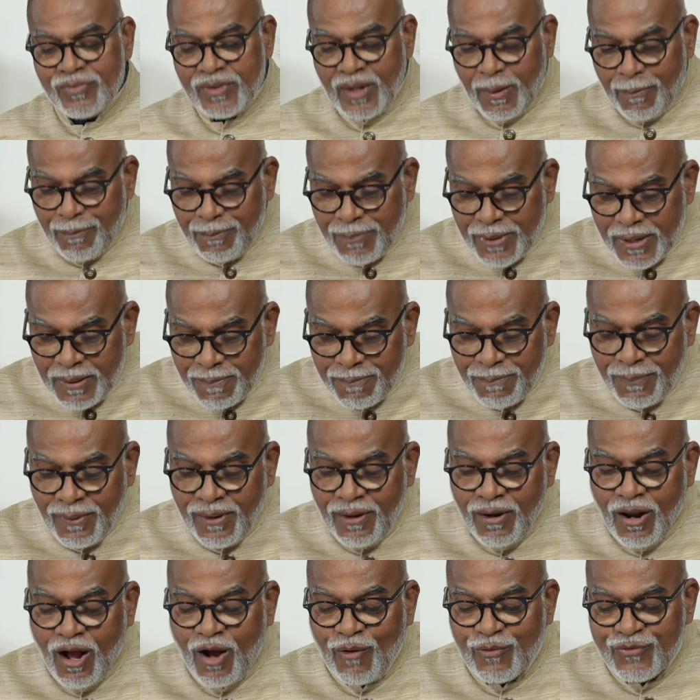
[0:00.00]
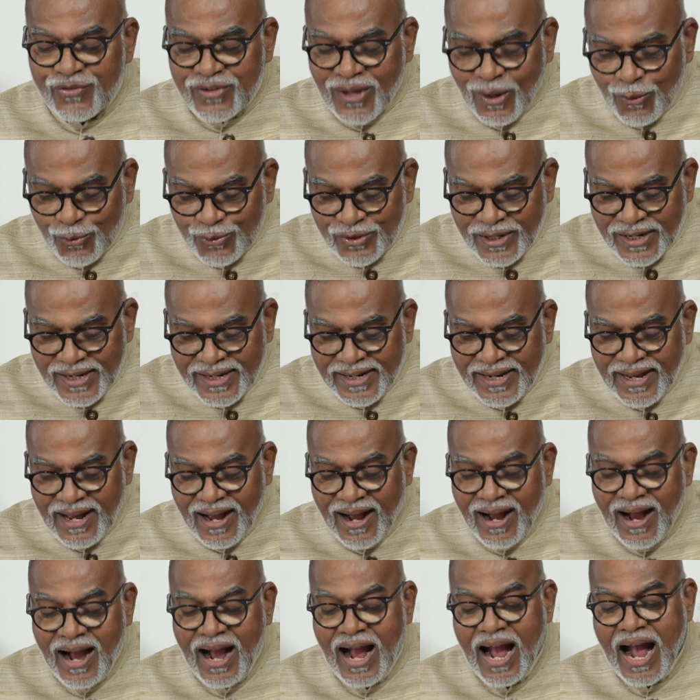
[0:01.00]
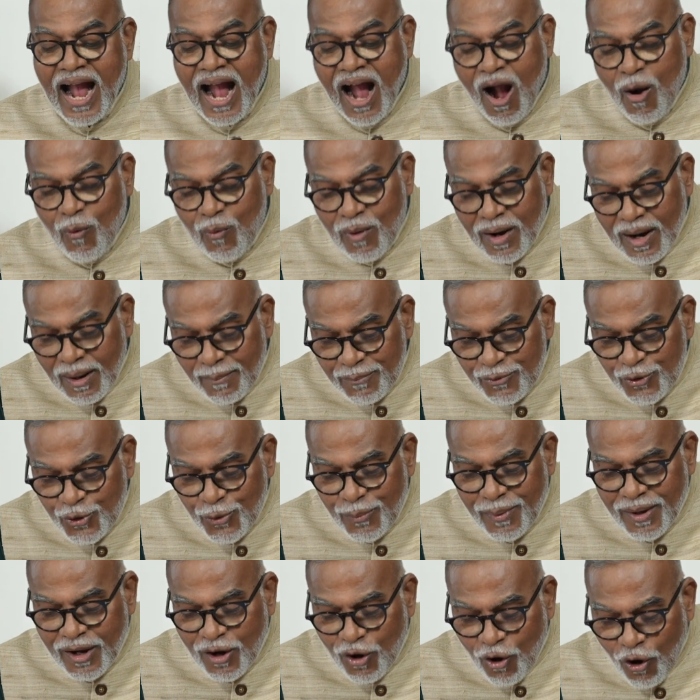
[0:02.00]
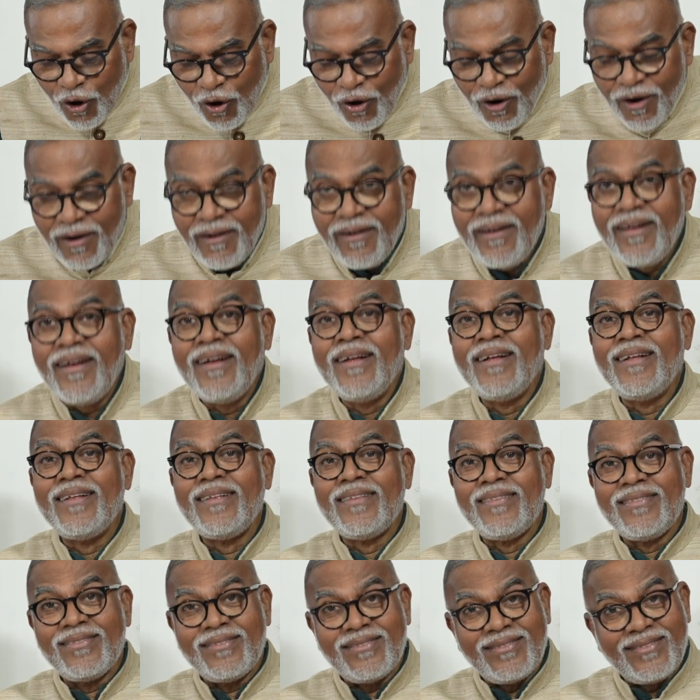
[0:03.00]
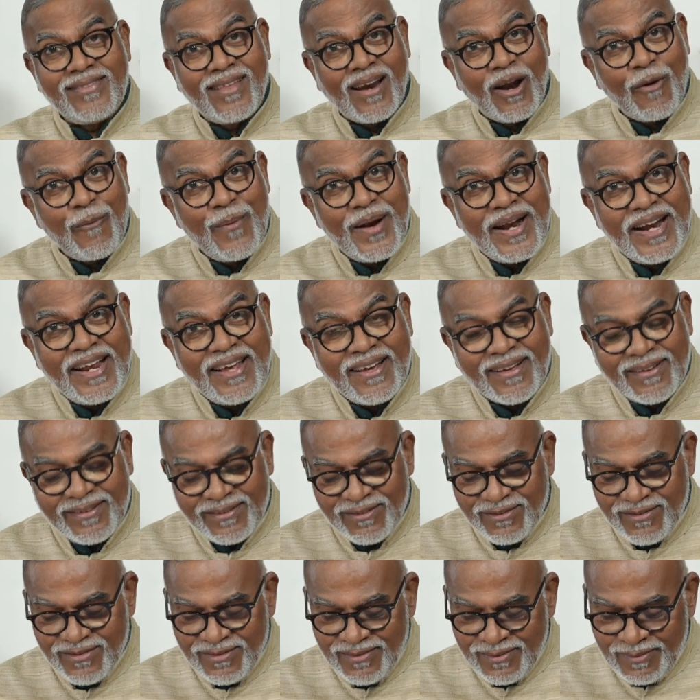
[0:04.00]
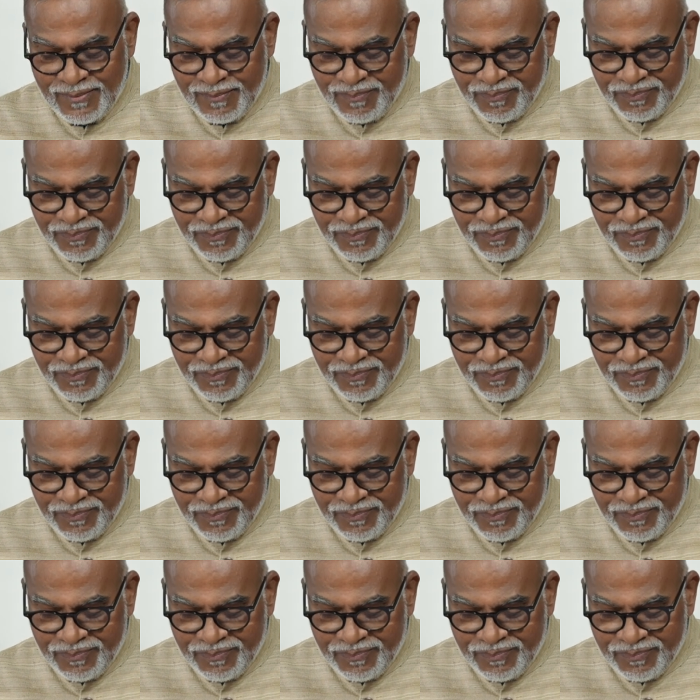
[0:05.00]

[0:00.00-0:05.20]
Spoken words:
the people of South India have come to be called Dravidians.